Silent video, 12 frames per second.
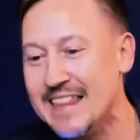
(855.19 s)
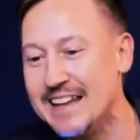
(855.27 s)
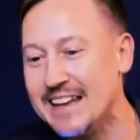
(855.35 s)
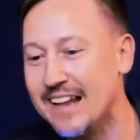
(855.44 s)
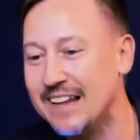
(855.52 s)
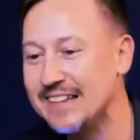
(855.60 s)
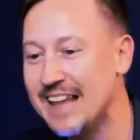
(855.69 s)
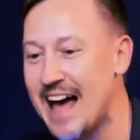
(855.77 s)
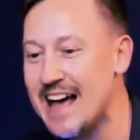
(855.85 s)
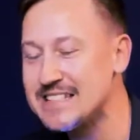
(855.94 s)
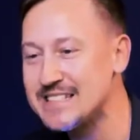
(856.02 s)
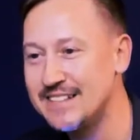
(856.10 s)
And then
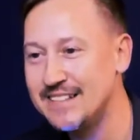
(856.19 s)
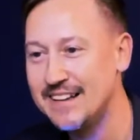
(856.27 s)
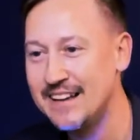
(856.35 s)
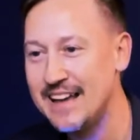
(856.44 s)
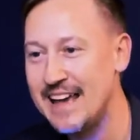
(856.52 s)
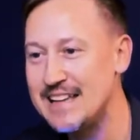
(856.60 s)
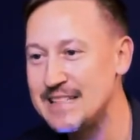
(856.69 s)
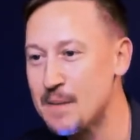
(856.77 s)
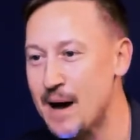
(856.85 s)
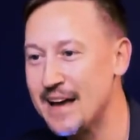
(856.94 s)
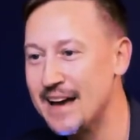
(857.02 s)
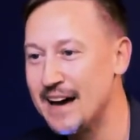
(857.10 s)
last is
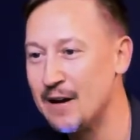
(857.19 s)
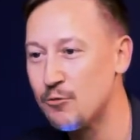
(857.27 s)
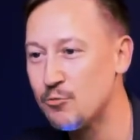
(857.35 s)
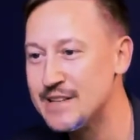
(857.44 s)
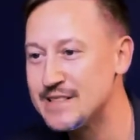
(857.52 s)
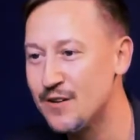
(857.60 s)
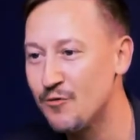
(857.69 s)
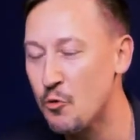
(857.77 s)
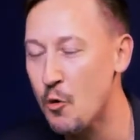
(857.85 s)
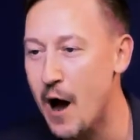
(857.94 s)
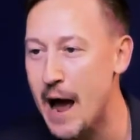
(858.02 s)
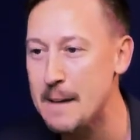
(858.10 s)
my reason of
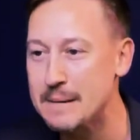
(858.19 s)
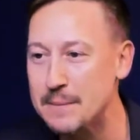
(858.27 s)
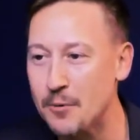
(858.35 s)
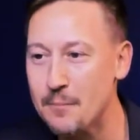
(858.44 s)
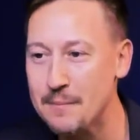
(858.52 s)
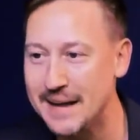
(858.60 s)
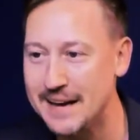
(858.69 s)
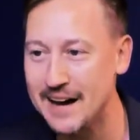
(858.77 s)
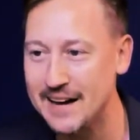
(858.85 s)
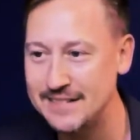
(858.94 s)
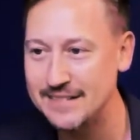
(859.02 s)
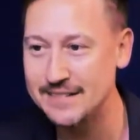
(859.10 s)
why people may
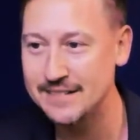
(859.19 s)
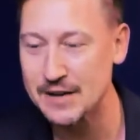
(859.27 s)
not,